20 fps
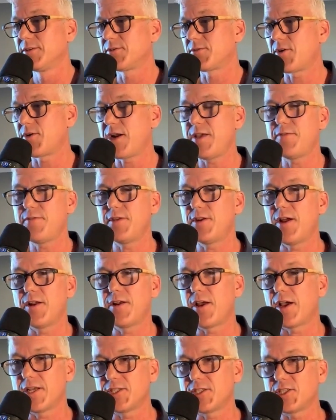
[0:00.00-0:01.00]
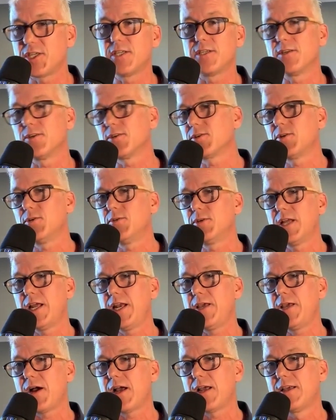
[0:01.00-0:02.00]
3, if you don't know your shit, look cool
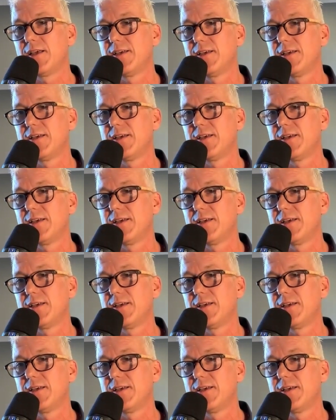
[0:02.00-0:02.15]
anyway.